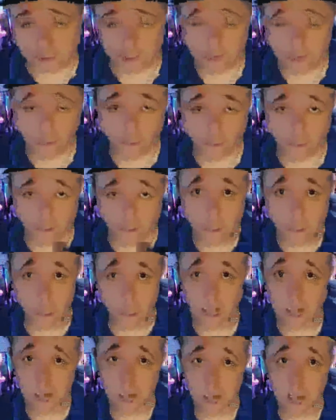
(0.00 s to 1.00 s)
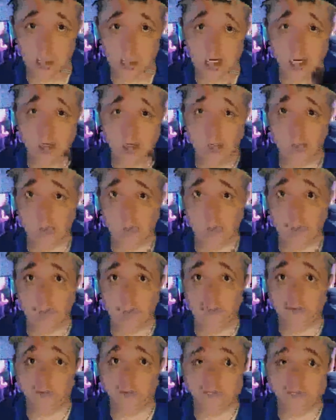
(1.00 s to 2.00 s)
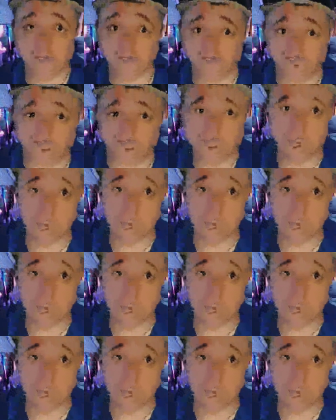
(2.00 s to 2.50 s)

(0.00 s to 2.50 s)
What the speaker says: And when I'm done, I will schedule readings with you.